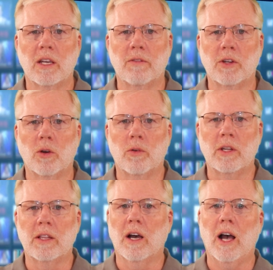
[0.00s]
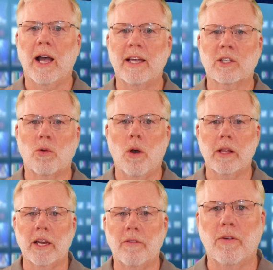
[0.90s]
If you don't need the highest
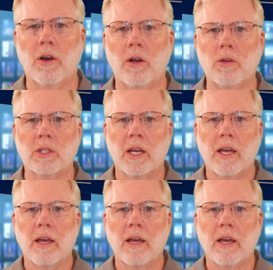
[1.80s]
quality photos,